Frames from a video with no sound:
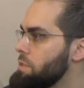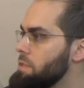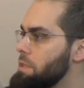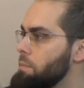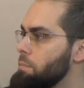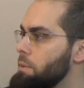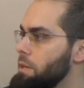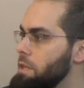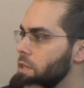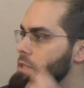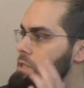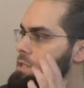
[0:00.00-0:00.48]

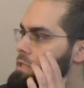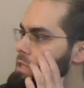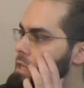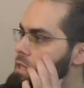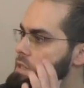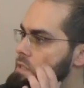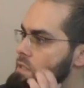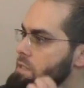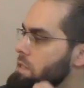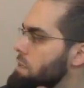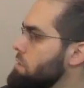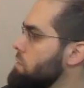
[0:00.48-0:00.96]
stability,
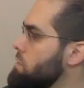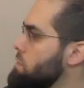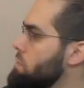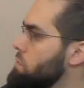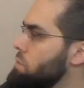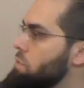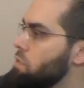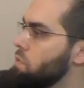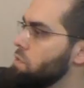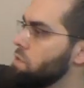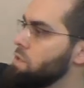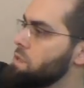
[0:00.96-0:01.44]
there is also
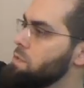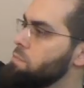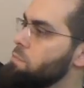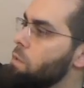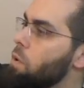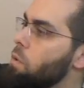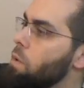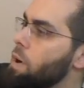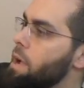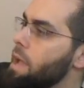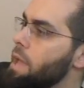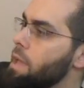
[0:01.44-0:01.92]
those
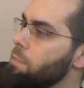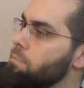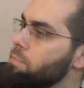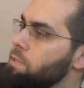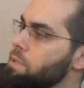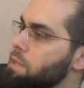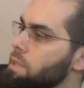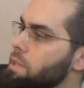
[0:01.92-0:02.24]
small caps